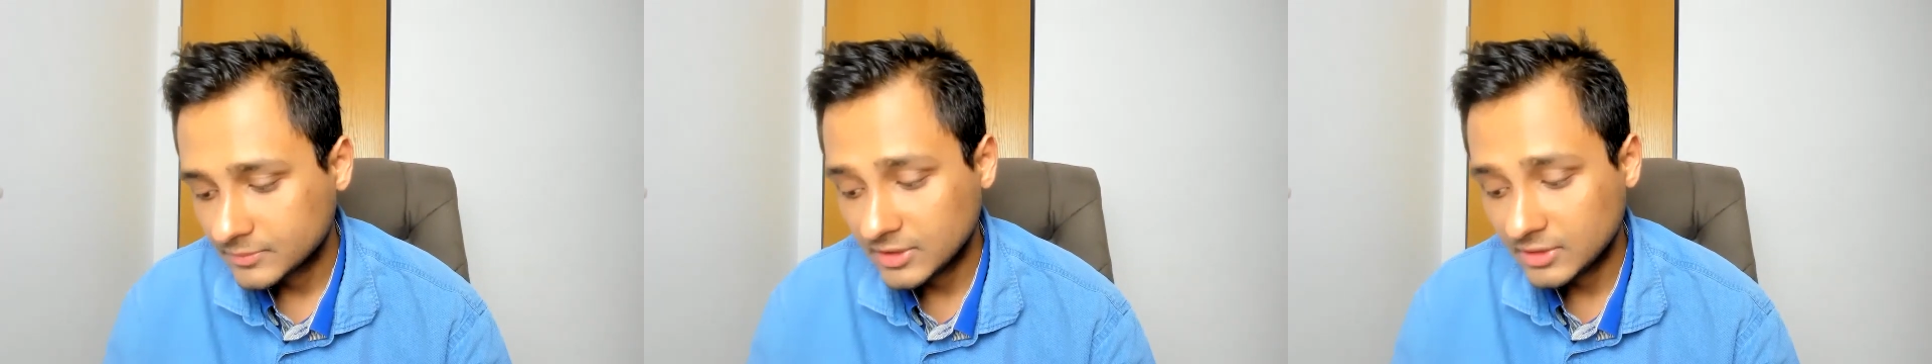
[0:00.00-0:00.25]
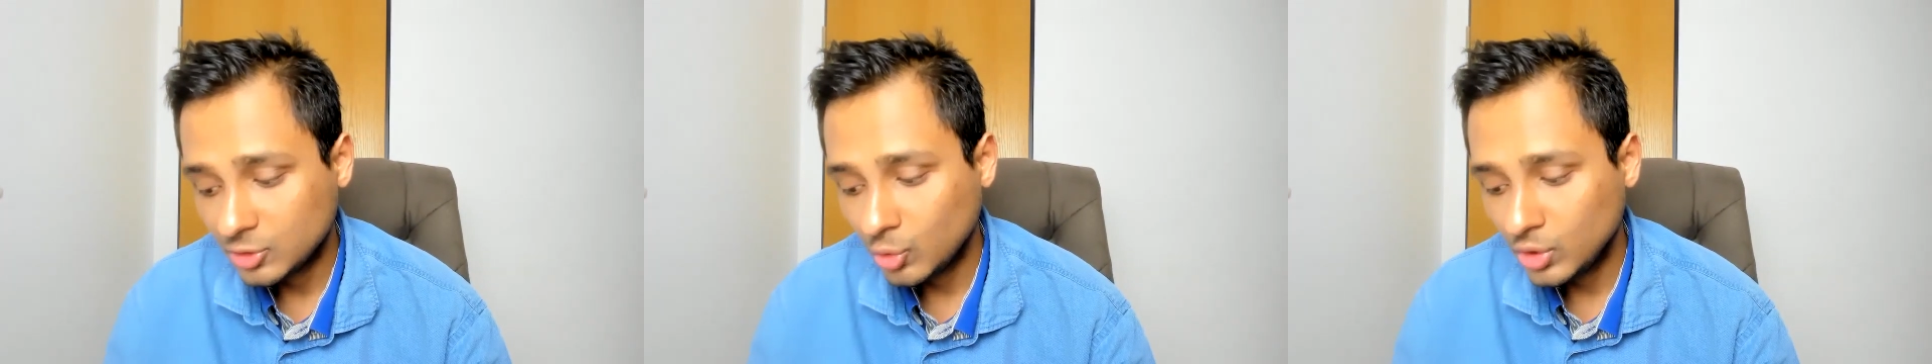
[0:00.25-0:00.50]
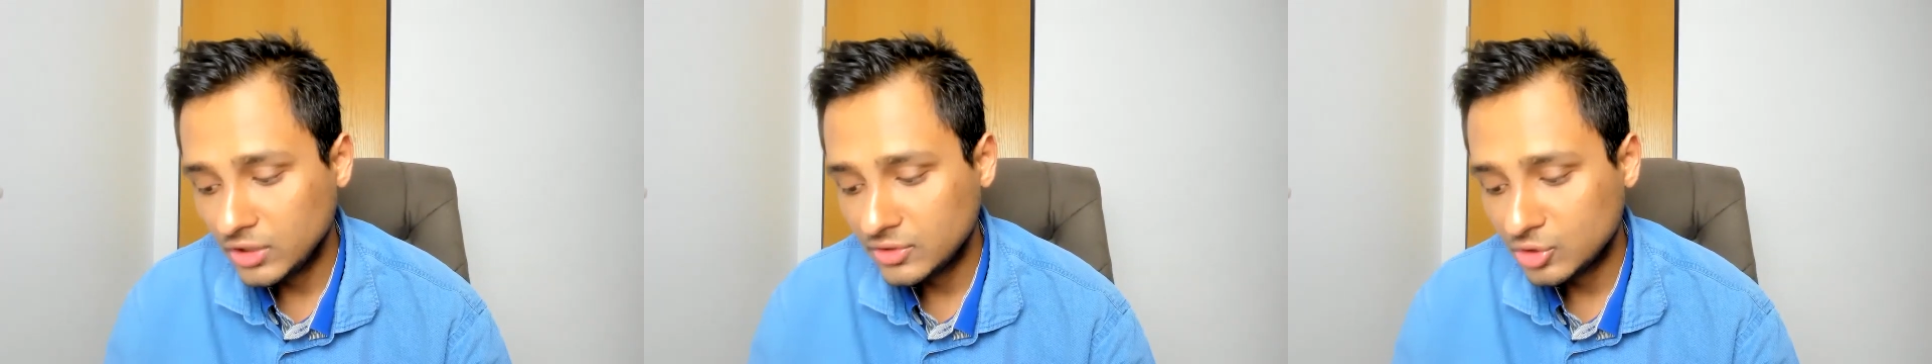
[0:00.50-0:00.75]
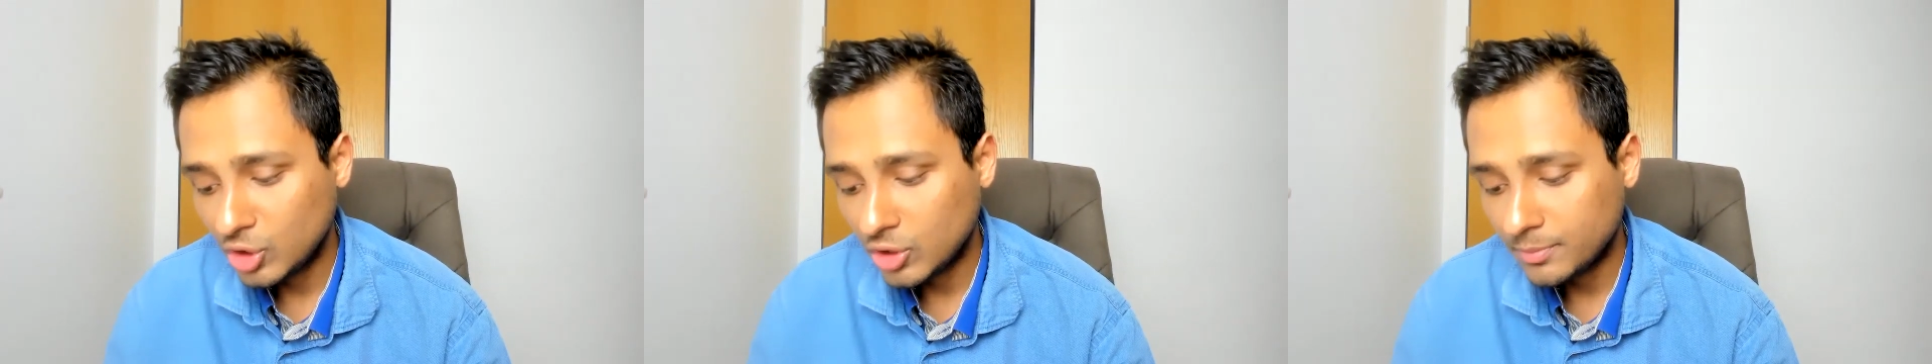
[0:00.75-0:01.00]
the soul is
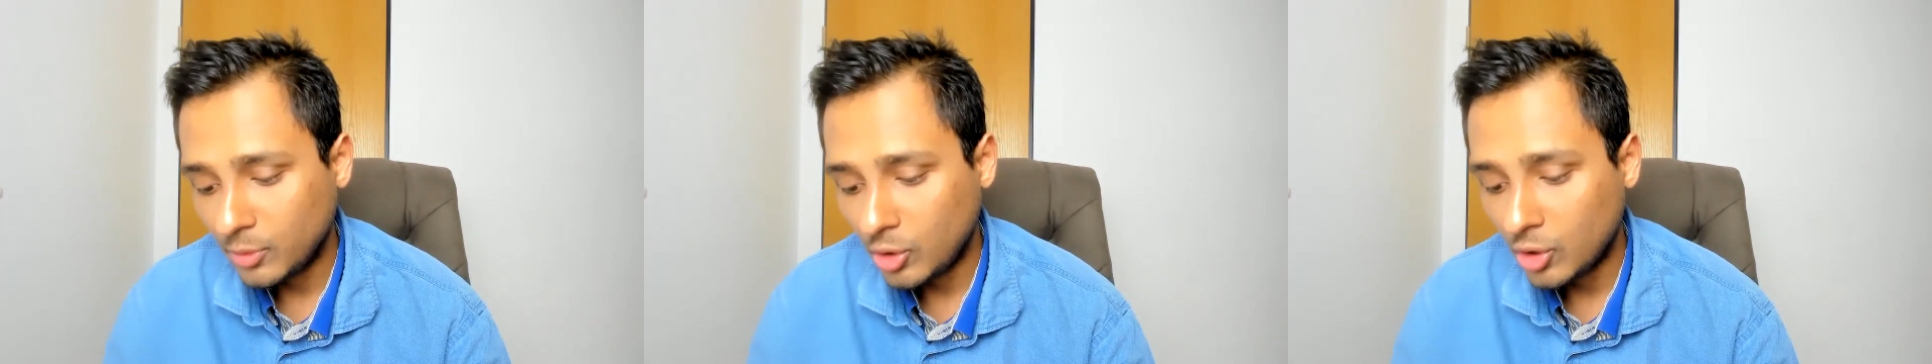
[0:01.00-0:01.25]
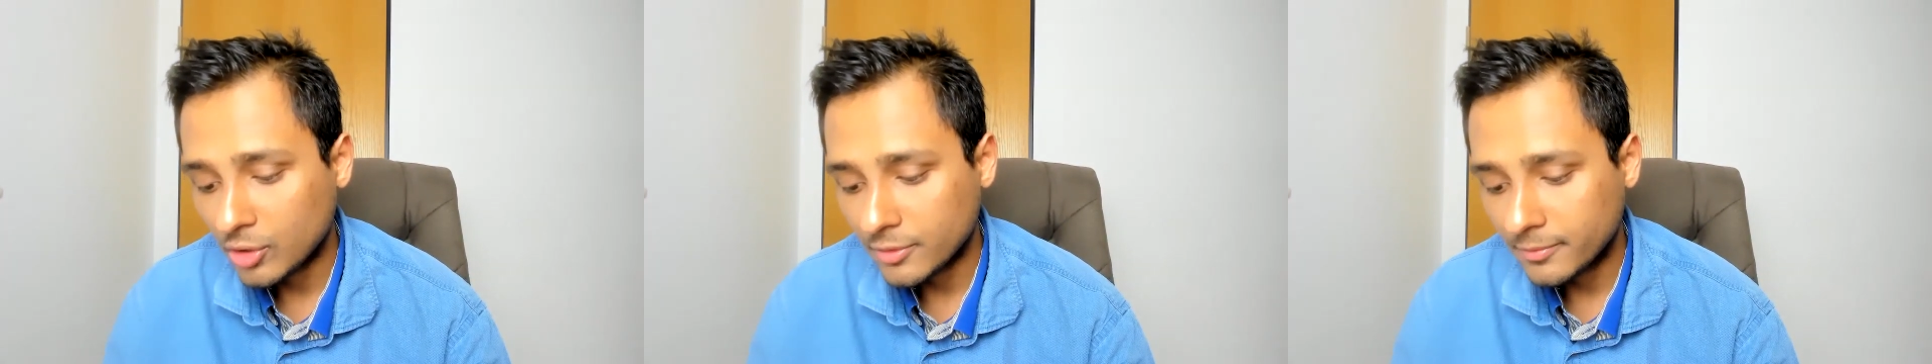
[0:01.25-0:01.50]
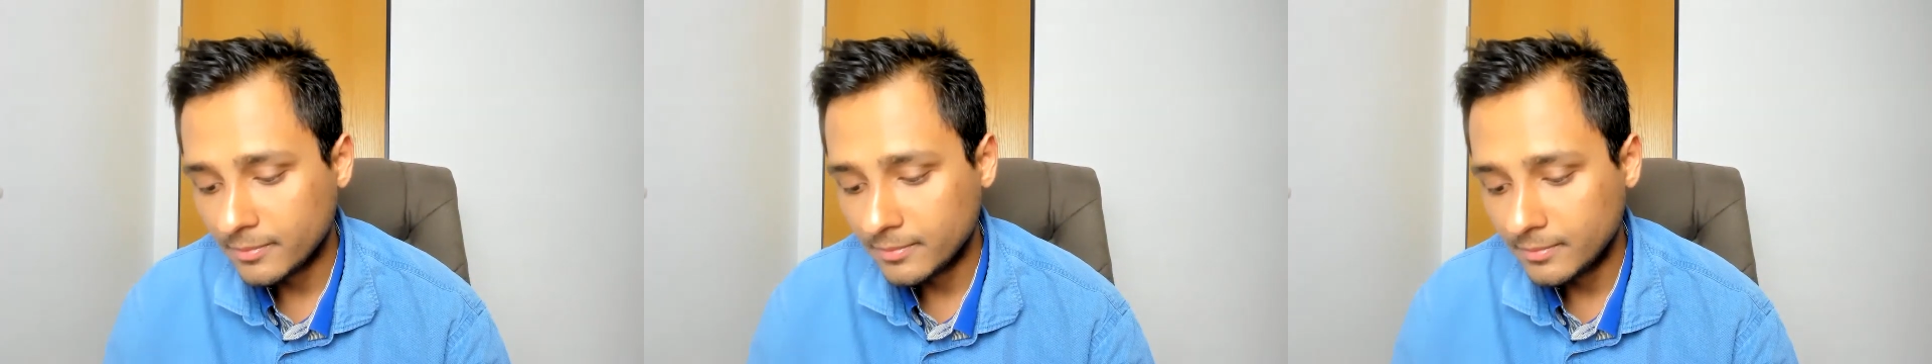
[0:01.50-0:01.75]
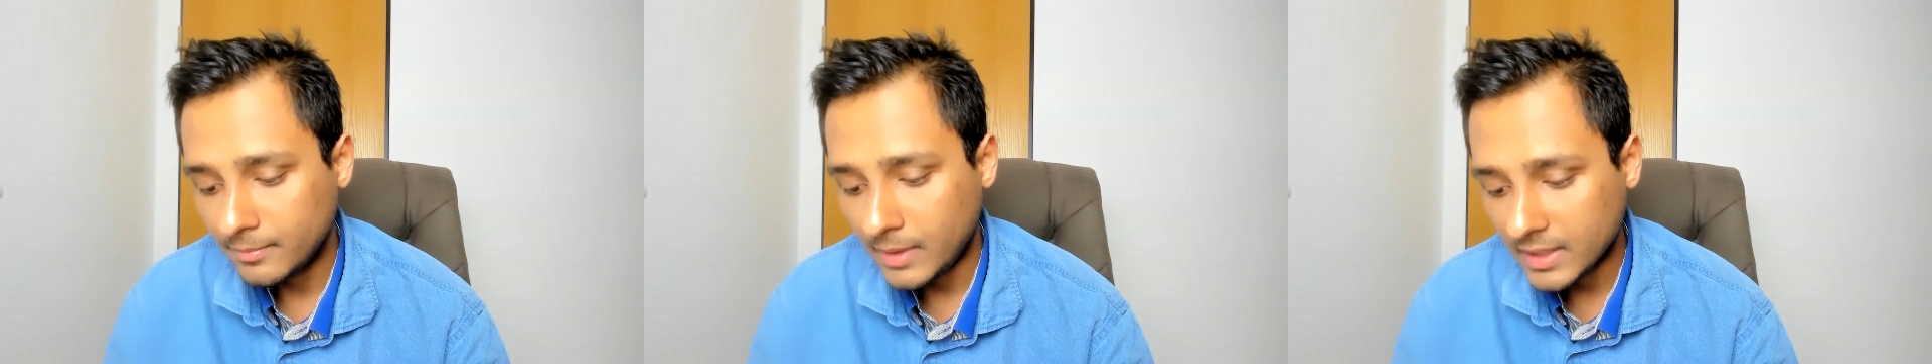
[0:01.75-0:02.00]
not born
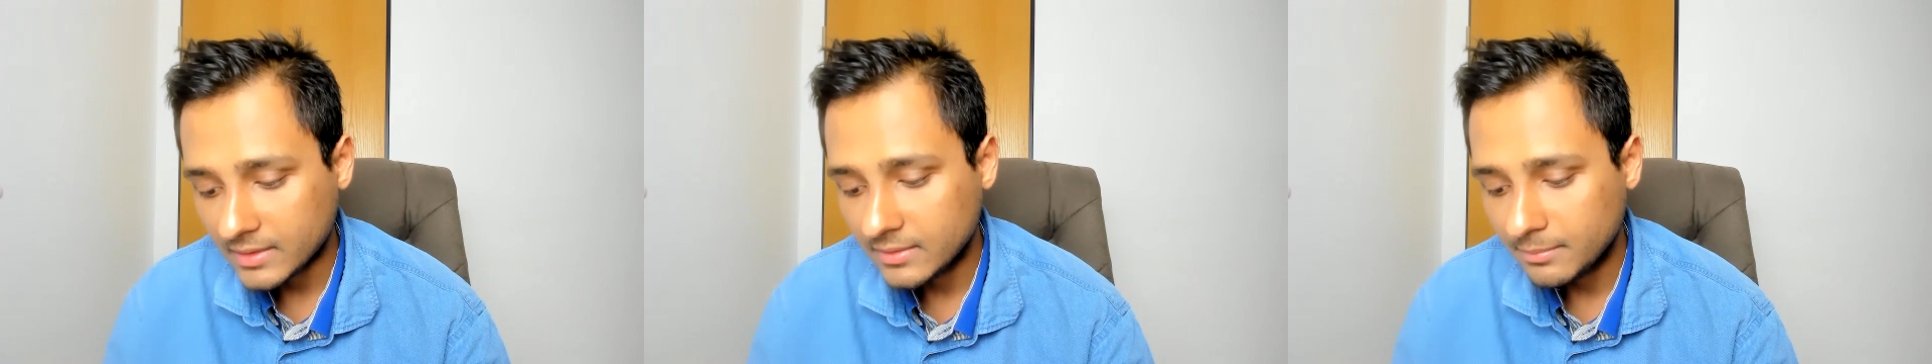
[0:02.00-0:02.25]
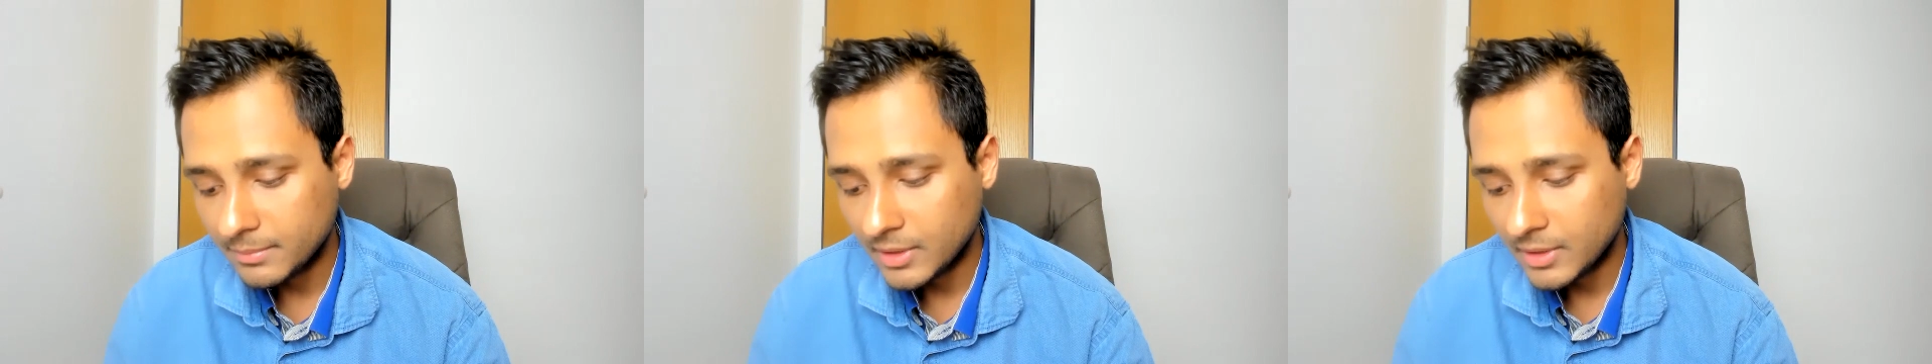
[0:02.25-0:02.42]
but